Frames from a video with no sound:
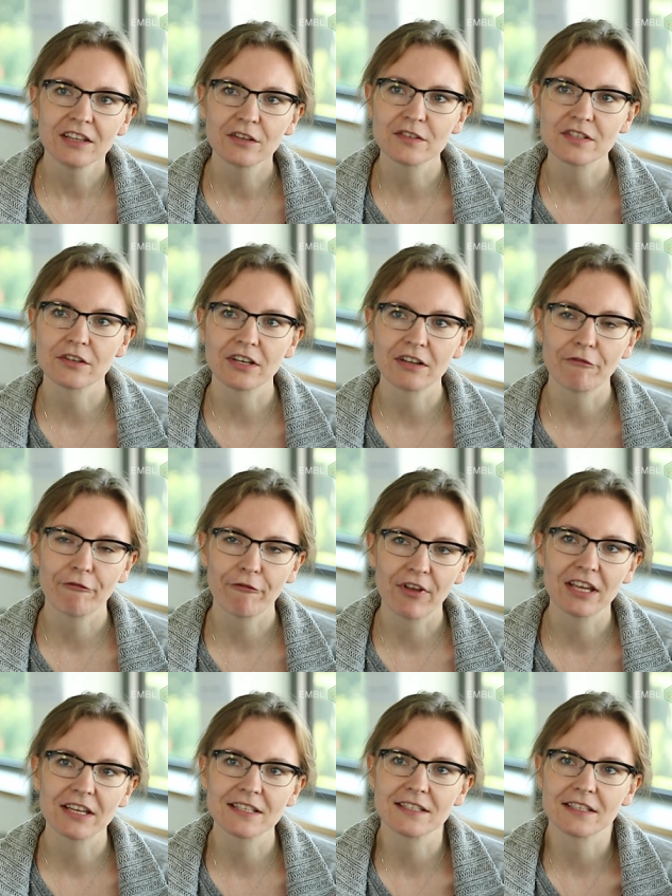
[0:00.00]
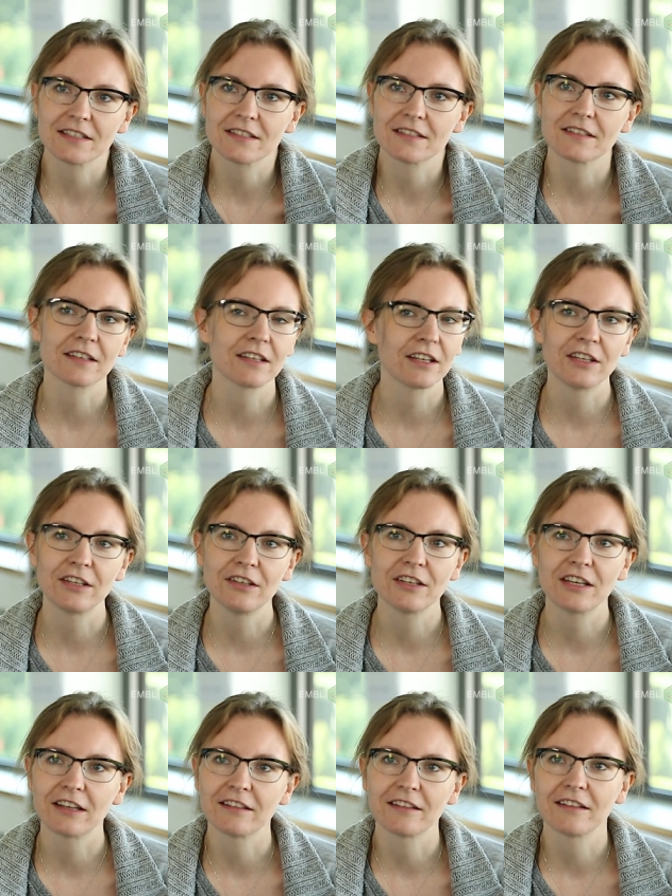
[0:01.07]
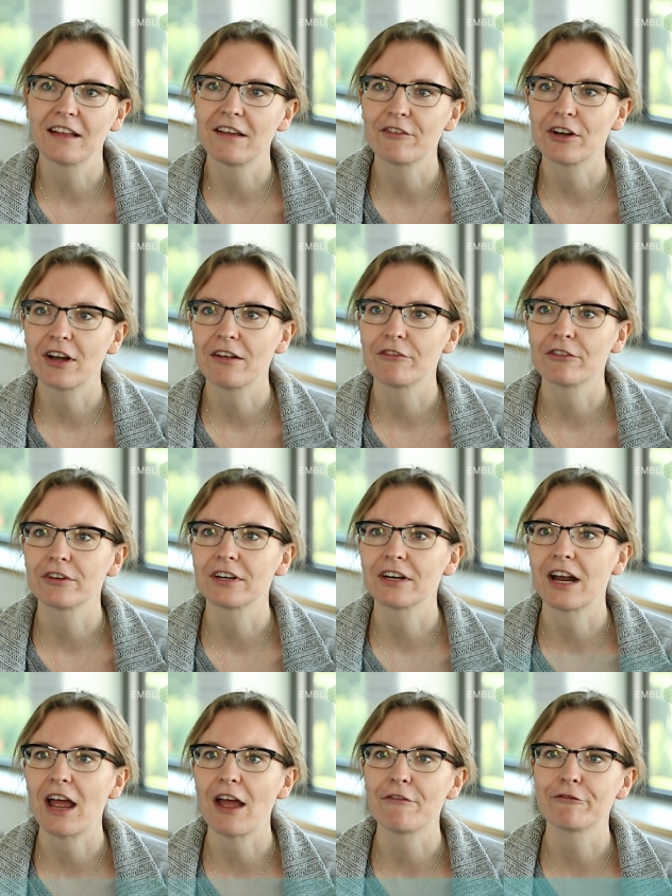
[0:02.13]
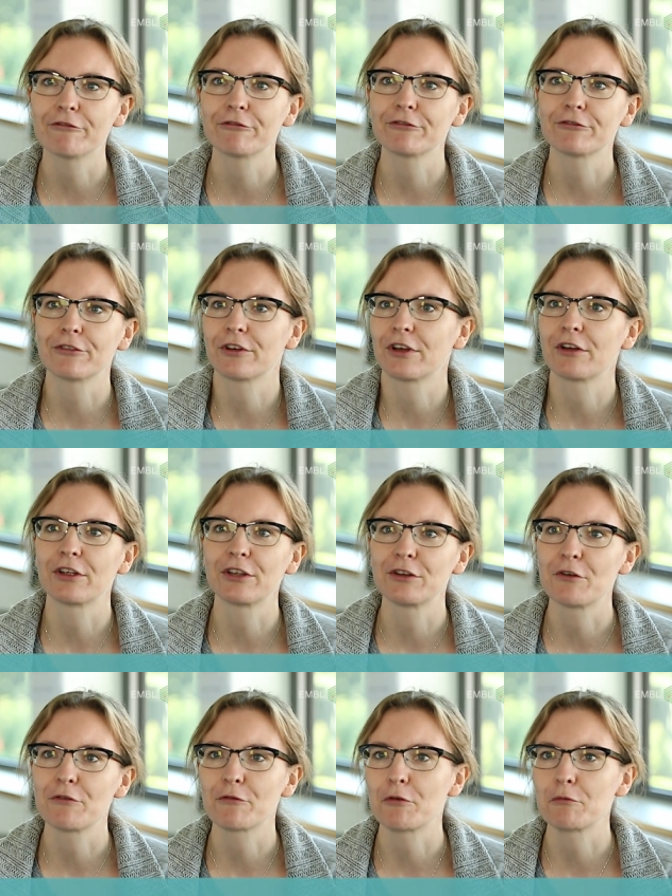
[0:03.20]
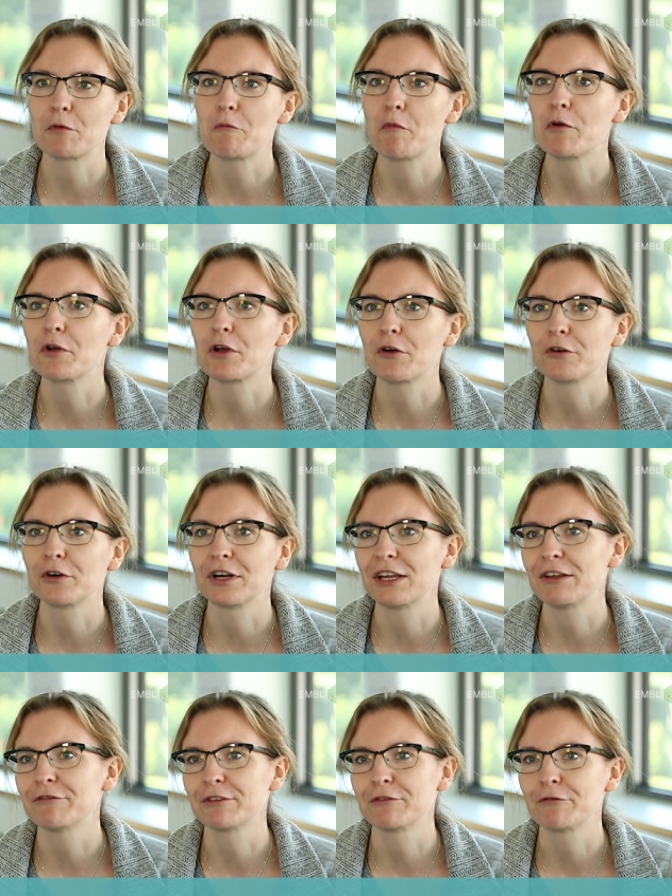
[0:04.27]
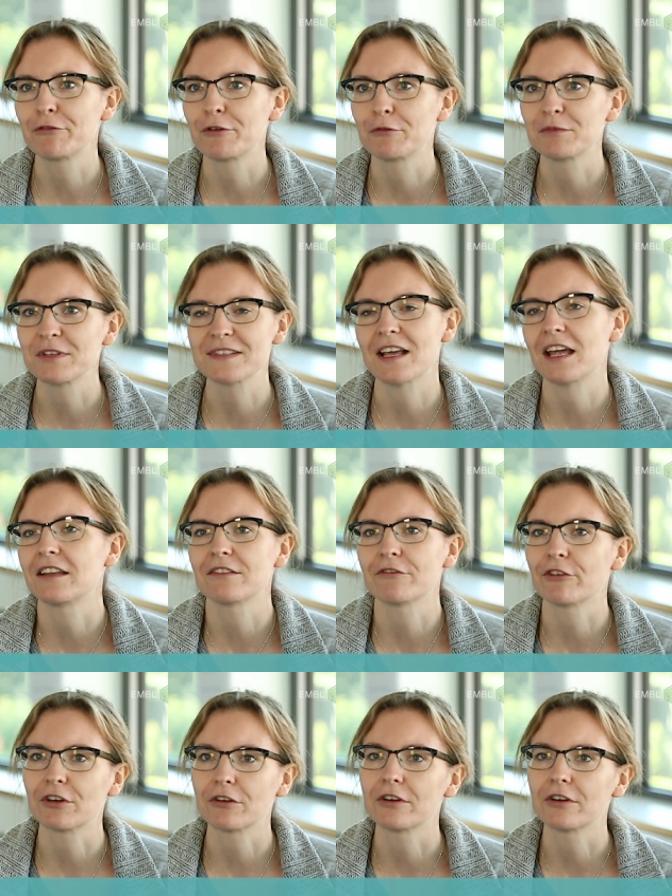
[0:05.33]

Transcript: Those are the things that you can never ever have, uh, you know, from the book or even from the scientific